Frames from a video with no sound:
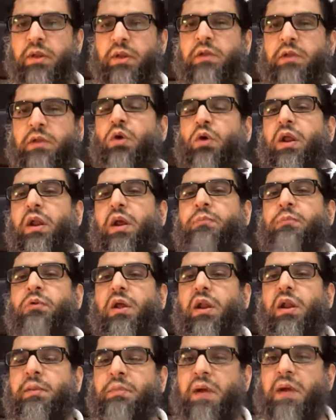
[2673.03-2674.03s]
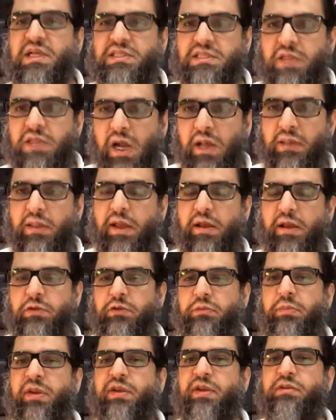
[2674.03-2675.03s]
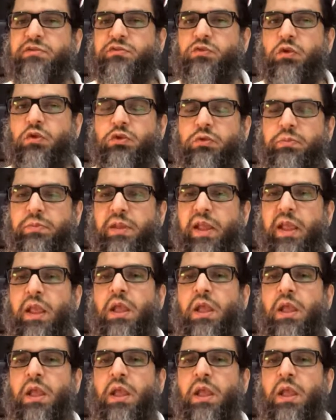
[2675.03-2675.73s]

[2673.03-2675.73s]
Maulana Abul Kalam Azad had a tremendous role to play.